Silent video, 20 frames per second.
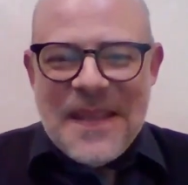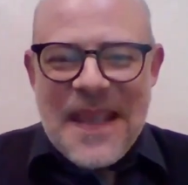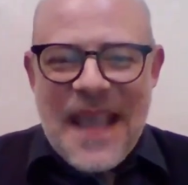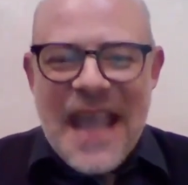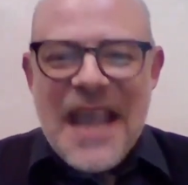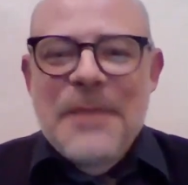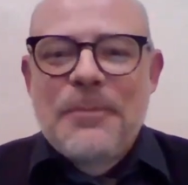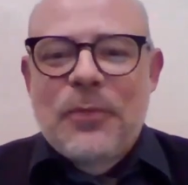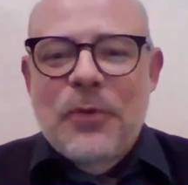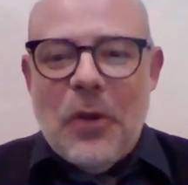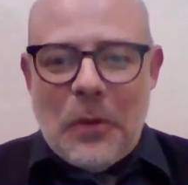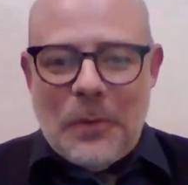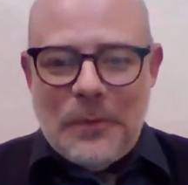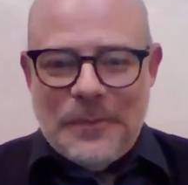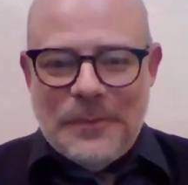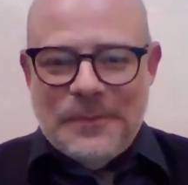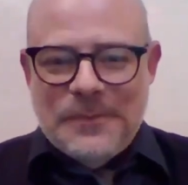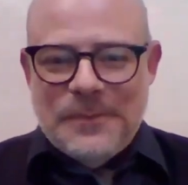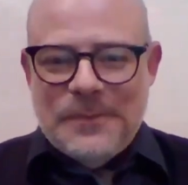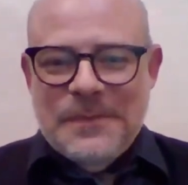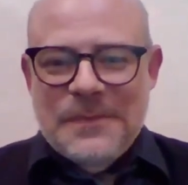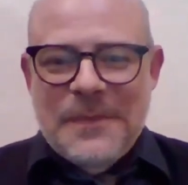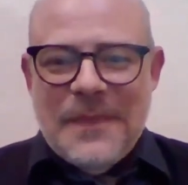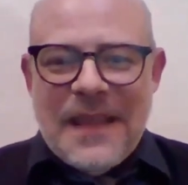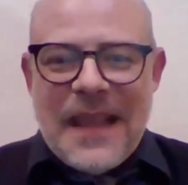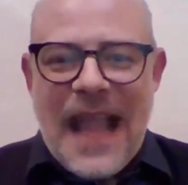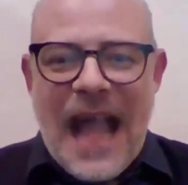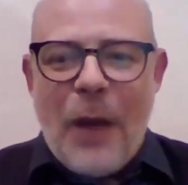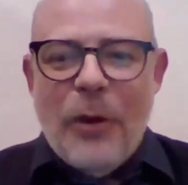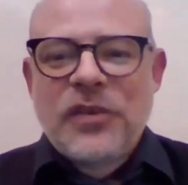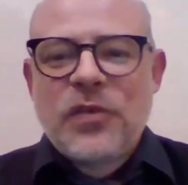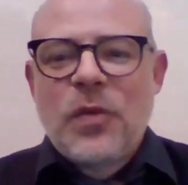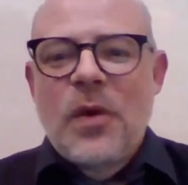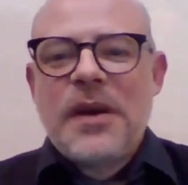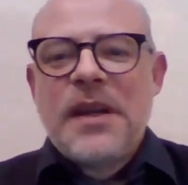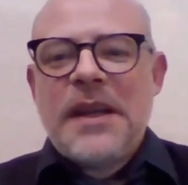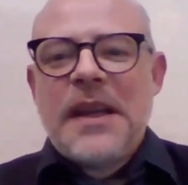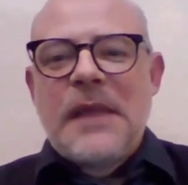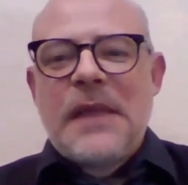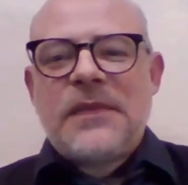April. Our
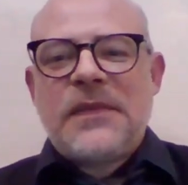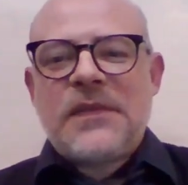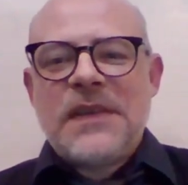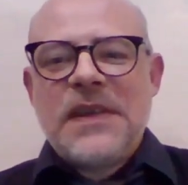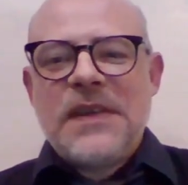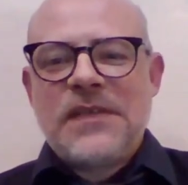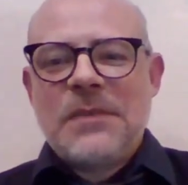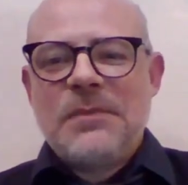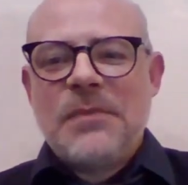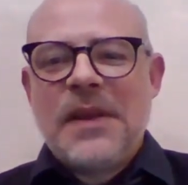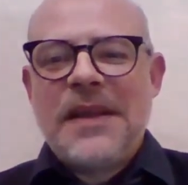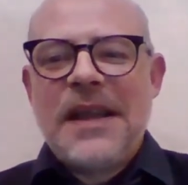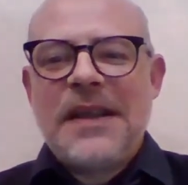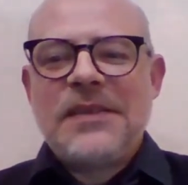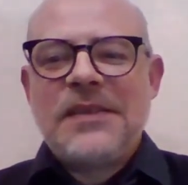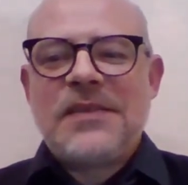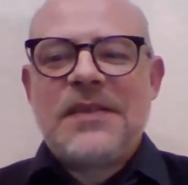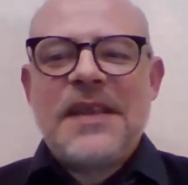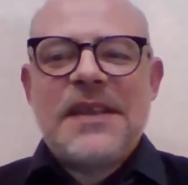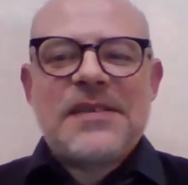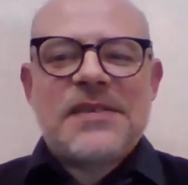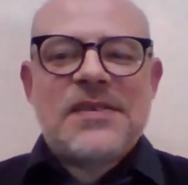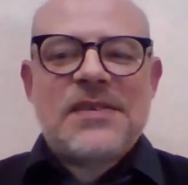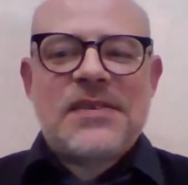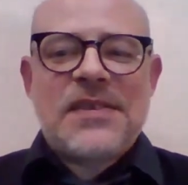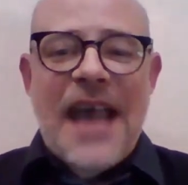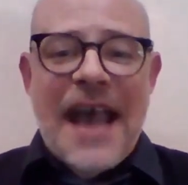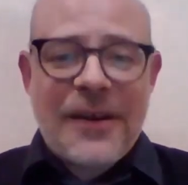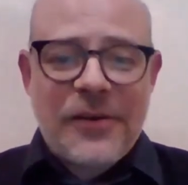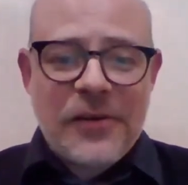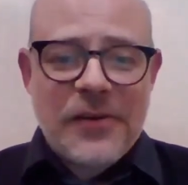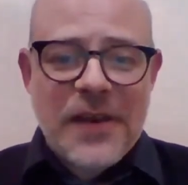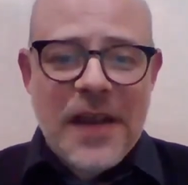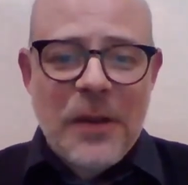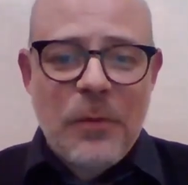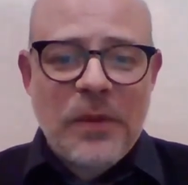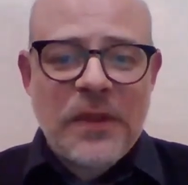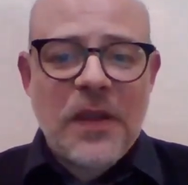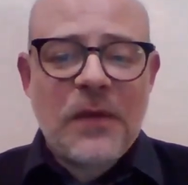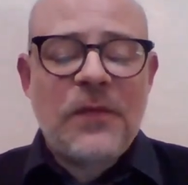28th season begins this Saturday
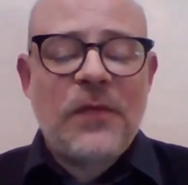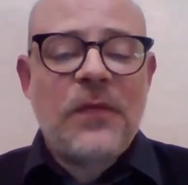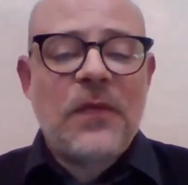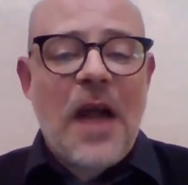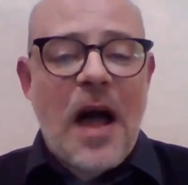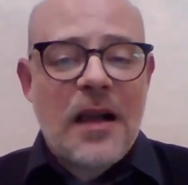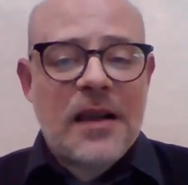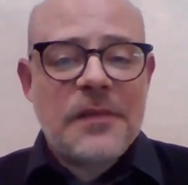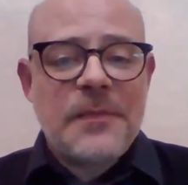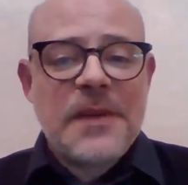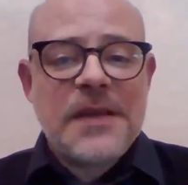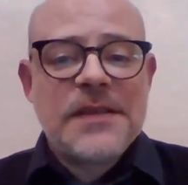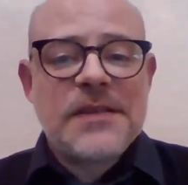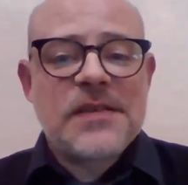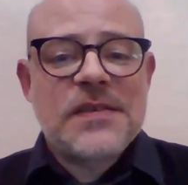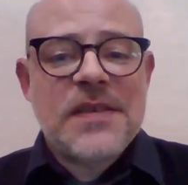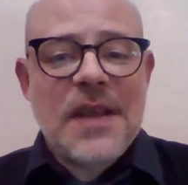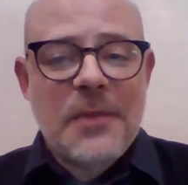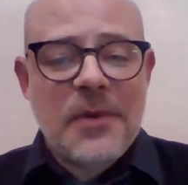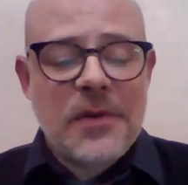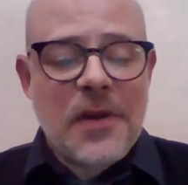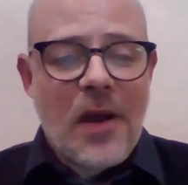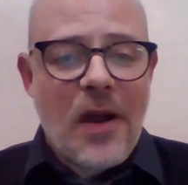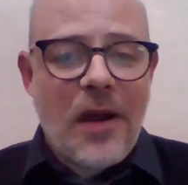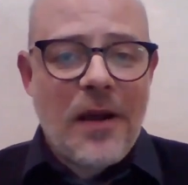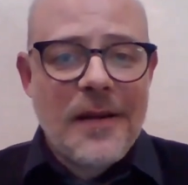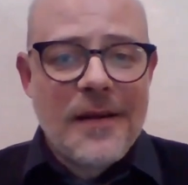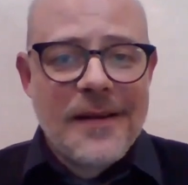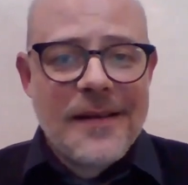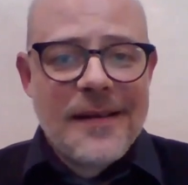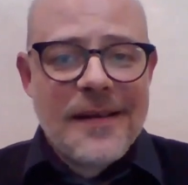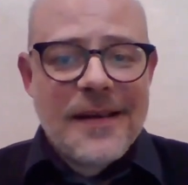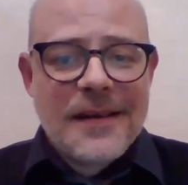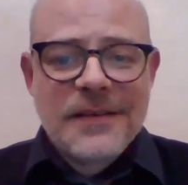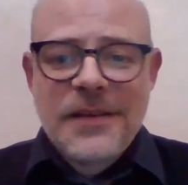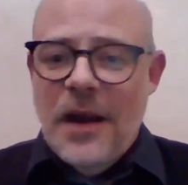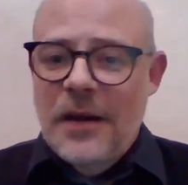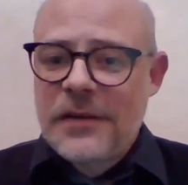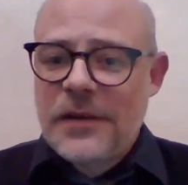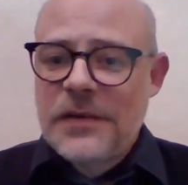with the Flockman Seminar.
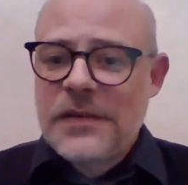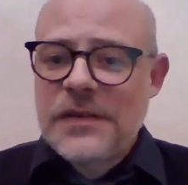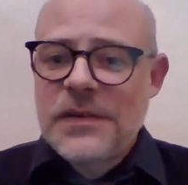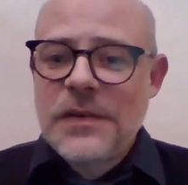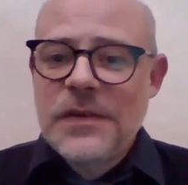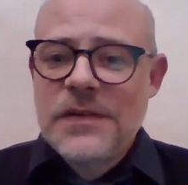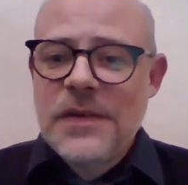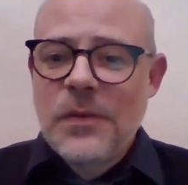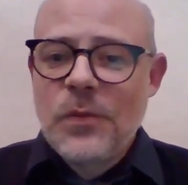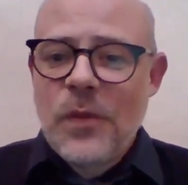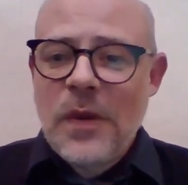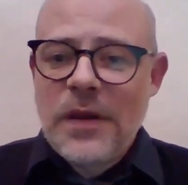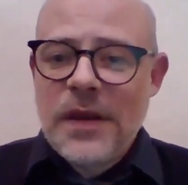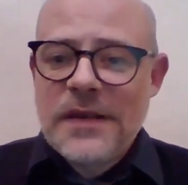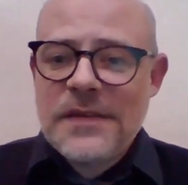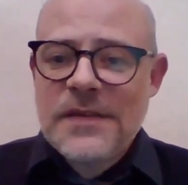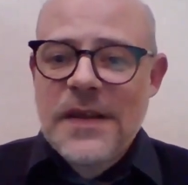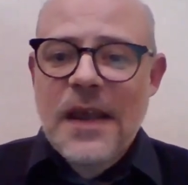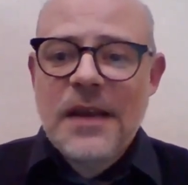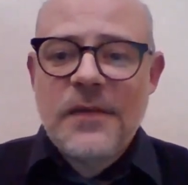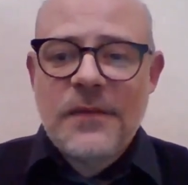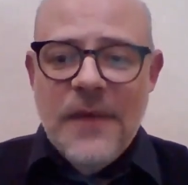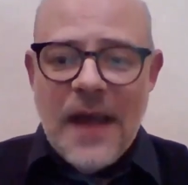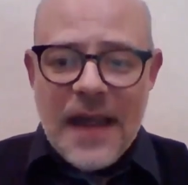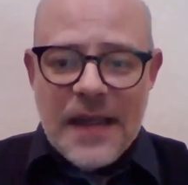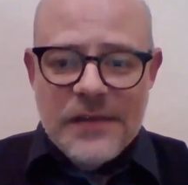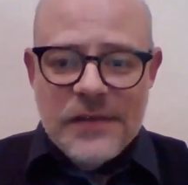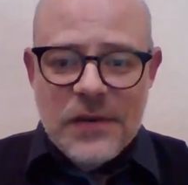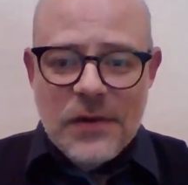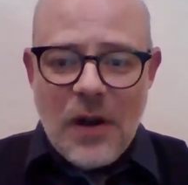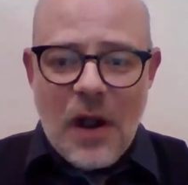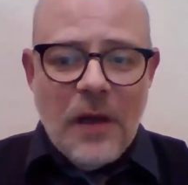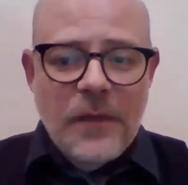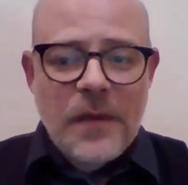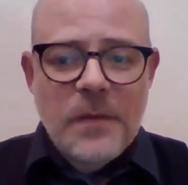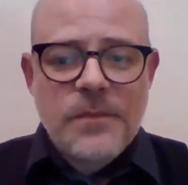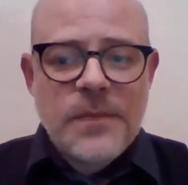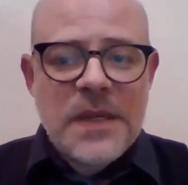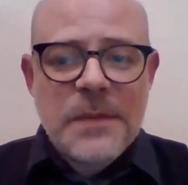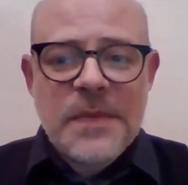Dr. Susan Willis, advisor on
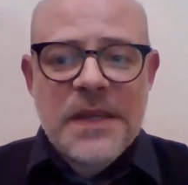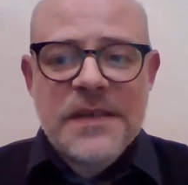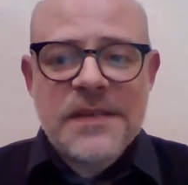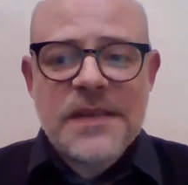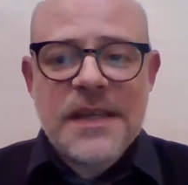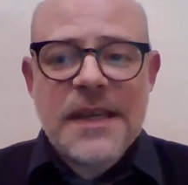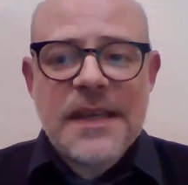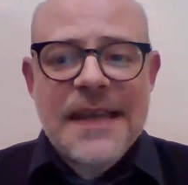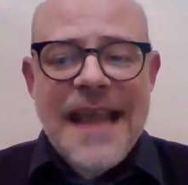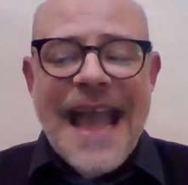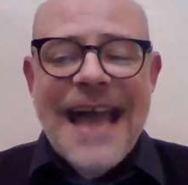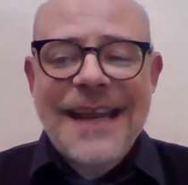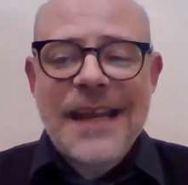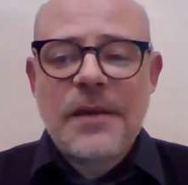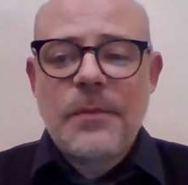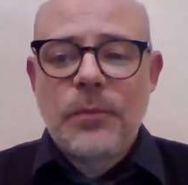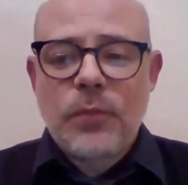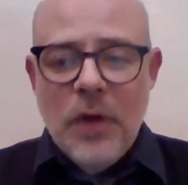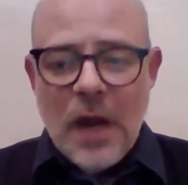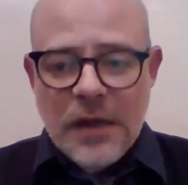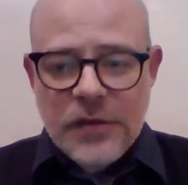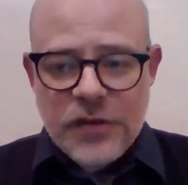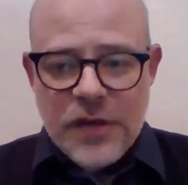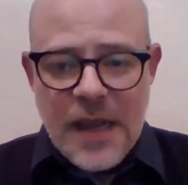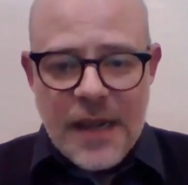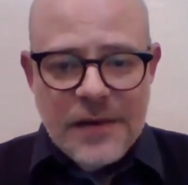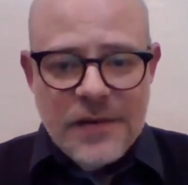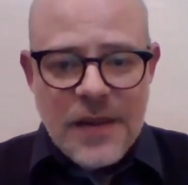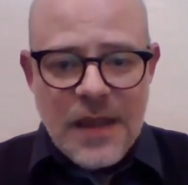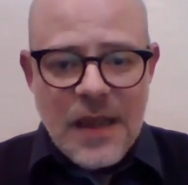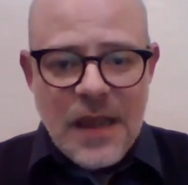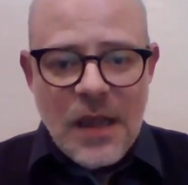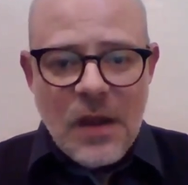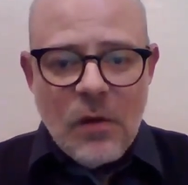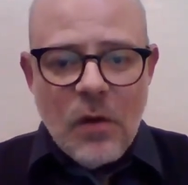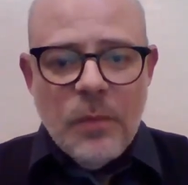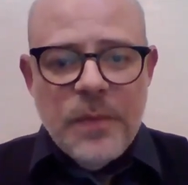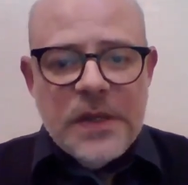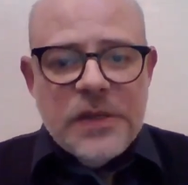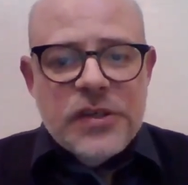the BBC Canon Project, will be